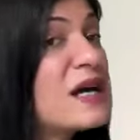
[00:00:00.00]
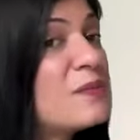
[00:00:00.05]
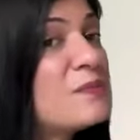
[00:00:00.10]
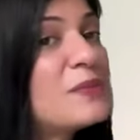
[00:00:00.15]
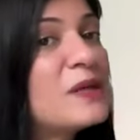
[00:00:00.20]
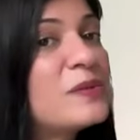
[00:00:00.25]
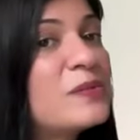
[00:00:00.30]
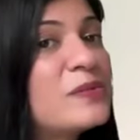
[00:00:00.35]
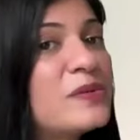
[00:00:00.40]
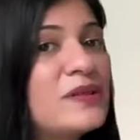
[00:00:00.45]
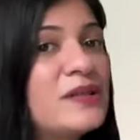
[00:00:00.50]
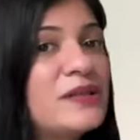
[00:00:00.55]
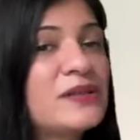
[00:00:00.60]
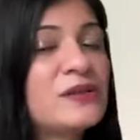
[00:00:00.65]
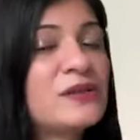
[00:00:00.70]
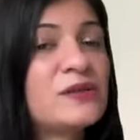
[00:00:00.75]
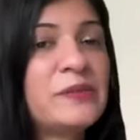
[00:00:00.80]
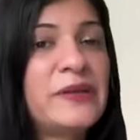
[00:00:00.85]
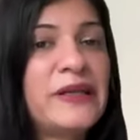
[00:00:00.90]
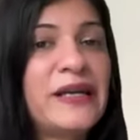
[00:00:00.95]
For some people,
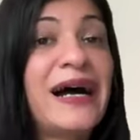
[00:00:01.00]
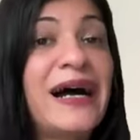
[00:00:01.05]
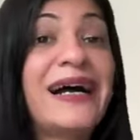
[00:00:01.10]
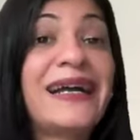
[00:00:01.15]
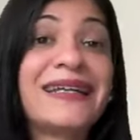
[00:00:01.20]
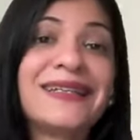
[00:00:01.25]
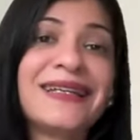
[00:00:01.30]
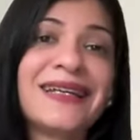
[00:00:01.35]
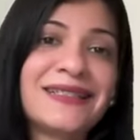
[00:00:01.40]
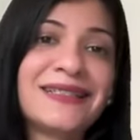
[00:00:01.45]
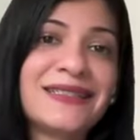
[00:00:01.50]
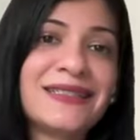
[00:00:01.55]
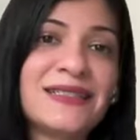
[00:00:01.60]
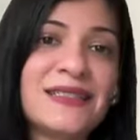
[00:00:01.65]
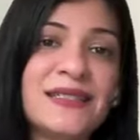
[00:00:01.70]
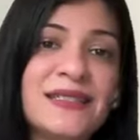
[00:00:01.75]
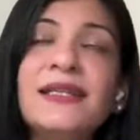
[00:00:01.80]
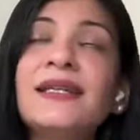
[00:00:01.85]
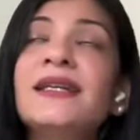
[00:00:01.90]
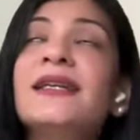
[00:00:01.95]
it could be
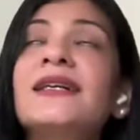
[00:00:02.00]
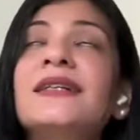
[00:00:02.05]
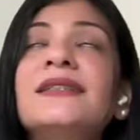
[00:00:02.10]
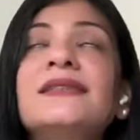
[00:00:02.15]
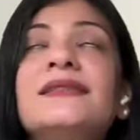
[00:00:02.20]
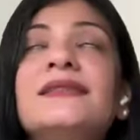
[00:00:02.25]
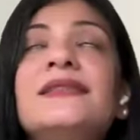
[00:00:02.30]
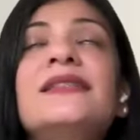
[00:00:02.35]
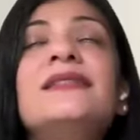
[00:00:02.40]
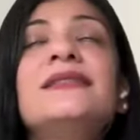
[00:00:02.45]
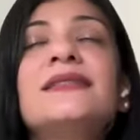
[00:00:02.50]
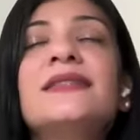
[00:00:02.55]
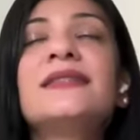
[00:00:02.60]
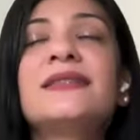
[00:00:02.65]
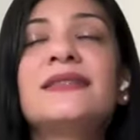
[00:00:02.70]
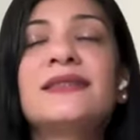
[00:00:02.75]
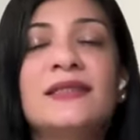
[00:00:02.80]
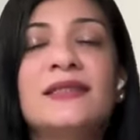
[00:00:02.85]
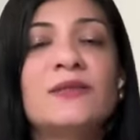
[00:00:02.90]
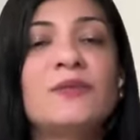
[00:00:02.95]
identity. This
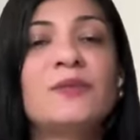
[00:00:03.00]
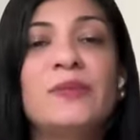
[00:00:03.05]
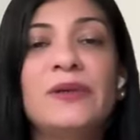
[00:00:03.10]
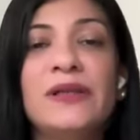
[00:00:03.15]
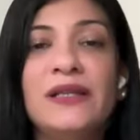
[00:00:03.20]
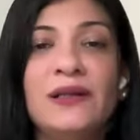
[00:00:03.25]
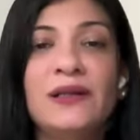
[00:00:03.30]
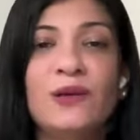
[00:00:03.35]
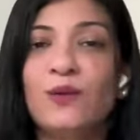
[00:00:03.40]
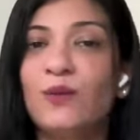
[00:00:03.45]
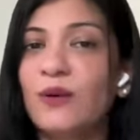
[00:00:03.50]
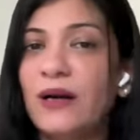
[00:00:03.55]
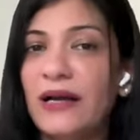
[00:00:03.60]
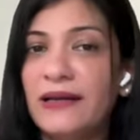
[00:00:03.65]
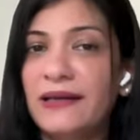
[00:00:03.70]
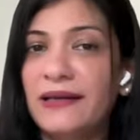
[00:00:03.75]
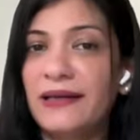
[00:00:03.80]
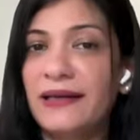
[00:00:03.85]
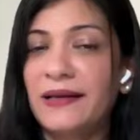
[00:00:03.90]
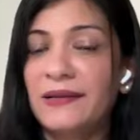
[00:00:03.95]
is simply who
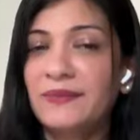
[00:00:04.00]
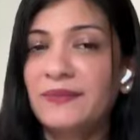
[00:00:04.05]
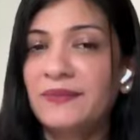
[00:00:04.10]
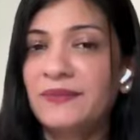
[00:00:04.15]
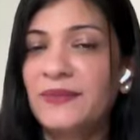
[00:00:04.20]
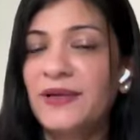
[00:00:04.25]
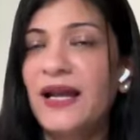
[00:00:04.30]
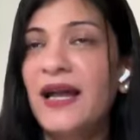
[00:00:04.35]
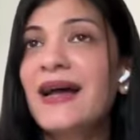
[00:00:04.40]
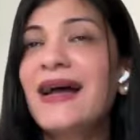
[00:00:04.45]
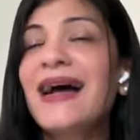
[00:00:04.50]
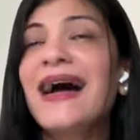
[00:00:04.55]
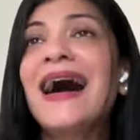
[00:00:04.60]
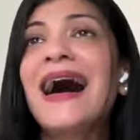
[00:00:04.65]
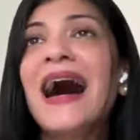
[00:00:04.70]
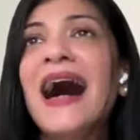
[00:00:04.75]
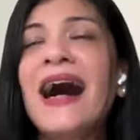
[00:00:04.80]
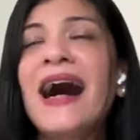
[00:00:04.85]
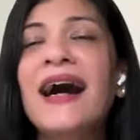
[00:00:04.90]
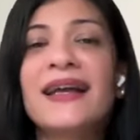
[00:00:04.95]
I am.
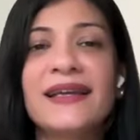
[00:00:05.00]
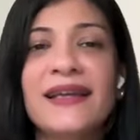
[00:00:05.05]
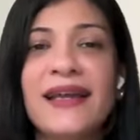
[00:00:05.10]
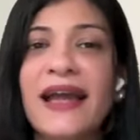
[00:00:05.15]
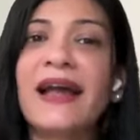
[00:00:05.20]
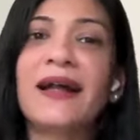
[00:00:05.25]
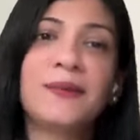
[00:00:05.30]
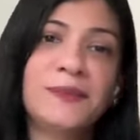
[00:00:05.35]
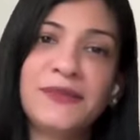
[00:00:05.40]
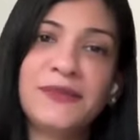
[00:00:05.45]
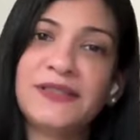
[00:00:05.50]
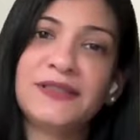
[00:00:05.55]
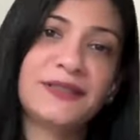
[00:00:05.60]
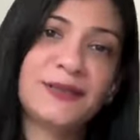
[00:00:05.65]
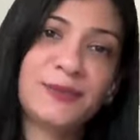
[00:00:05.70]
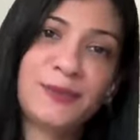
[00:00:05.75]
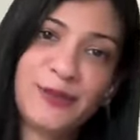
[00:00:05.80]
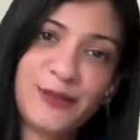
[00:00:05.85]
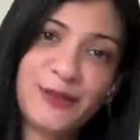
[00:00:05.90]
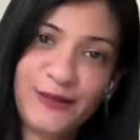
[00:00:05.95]
I am
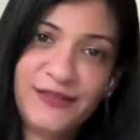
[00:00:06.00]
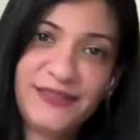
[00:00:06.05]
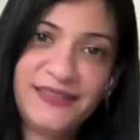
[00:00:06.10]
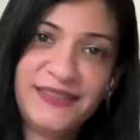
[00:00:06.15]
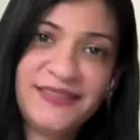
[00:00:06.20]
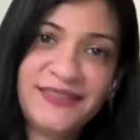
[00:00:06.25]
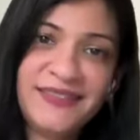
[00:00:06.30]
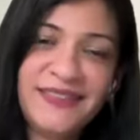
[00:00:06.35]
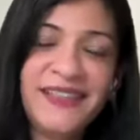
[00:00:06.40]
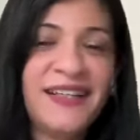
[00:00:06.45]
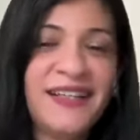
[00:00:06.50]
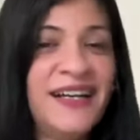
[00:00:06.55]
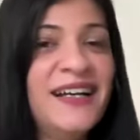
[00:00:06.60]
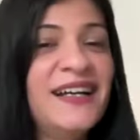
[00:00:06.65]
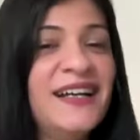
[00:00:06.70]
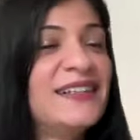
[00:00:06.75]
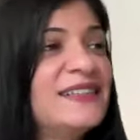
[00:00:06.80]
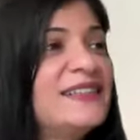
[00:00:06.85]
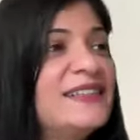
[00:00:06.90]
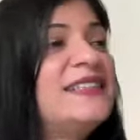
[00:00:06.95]
this person.
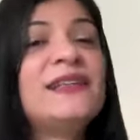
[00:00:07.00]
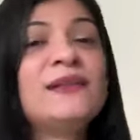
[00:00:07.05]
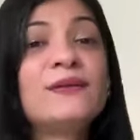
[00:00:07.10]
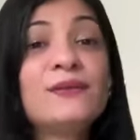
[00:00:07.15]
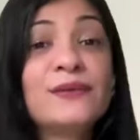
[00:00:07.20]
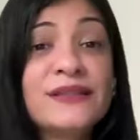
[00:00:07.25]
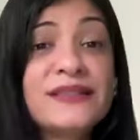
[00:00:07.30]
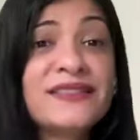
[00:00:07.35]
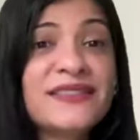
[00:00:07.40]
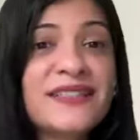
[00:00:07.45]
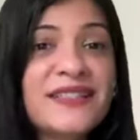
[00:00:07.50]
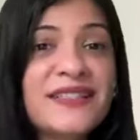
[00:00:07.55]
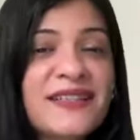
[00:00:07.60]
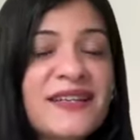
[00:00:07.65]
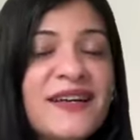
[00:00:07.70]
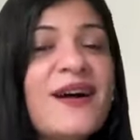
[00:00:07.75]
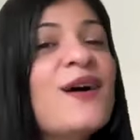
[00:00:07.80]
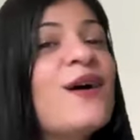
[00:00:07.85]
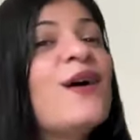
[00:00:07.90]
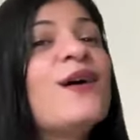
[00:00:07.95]
Deal with
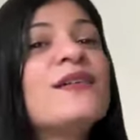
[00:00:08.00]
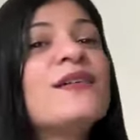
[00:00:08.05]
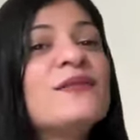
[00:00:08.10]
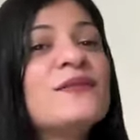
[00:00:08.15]
it.